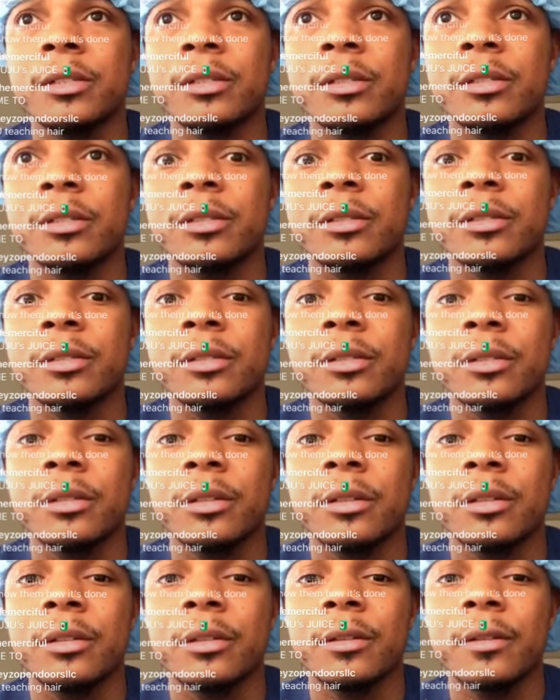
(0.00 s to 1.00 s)

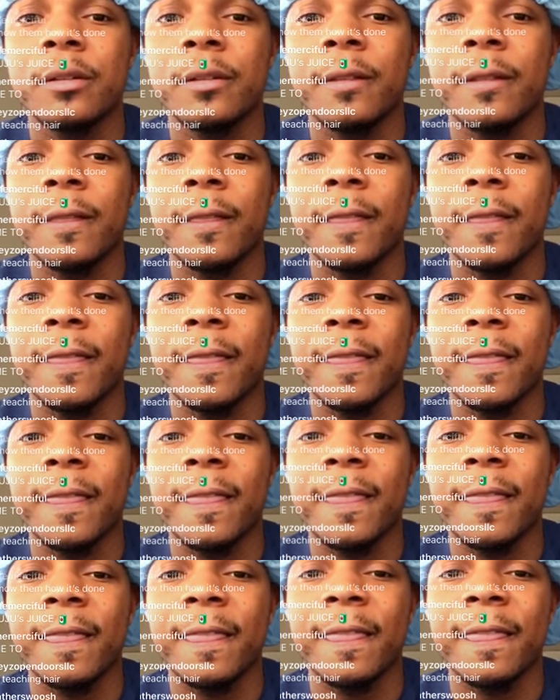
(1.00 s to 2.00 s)

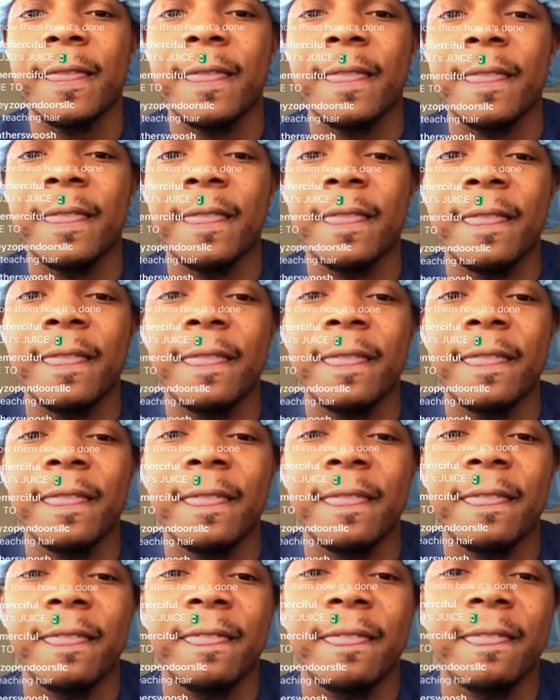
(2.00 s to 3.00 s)

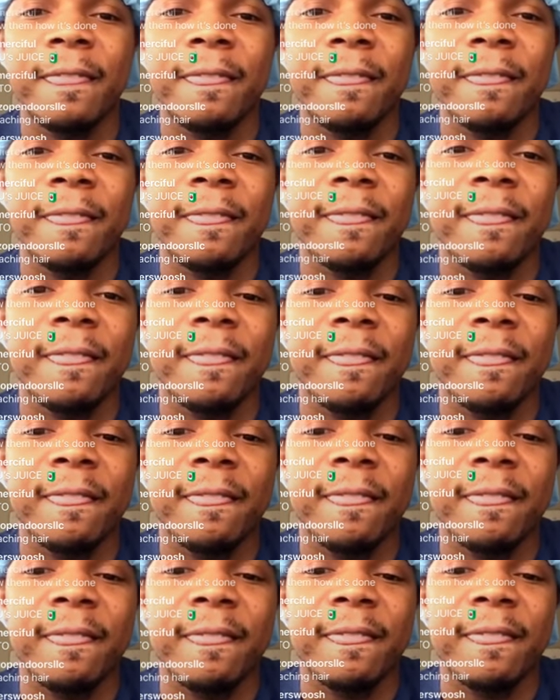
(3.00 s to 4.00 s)

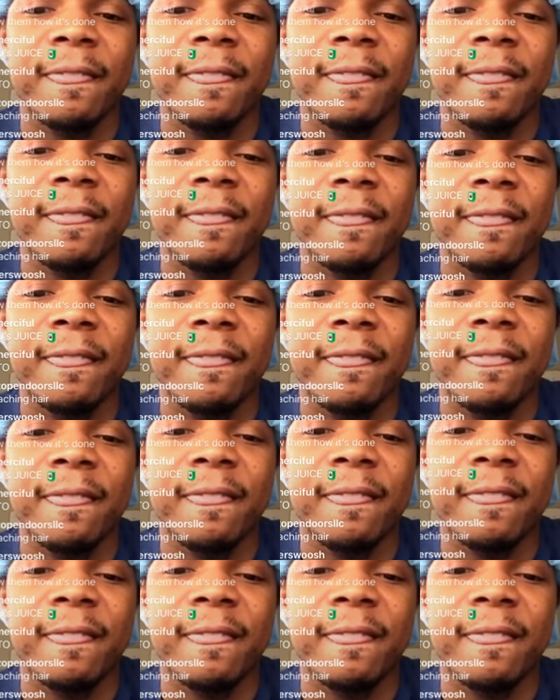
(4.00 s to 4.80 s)
The person shown says nothing.